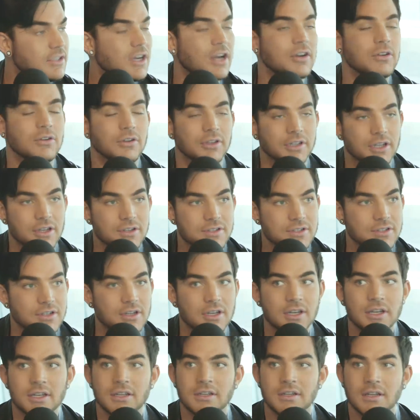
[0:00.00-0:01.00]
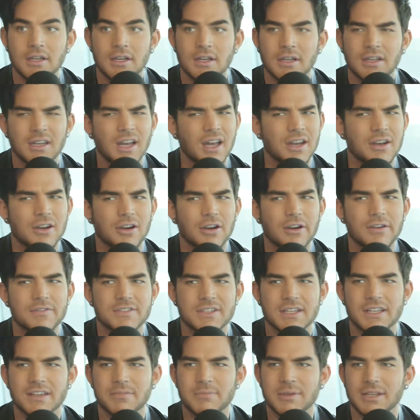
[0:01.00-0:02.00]
Don Julio's good. Not
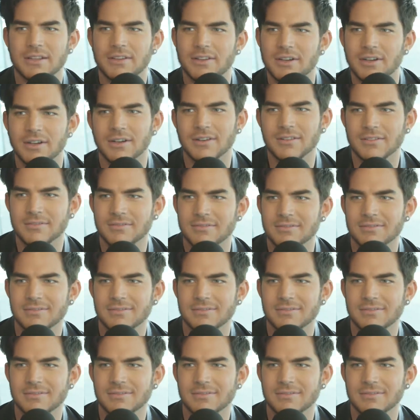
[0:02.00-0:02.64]
nerves, to give me a little...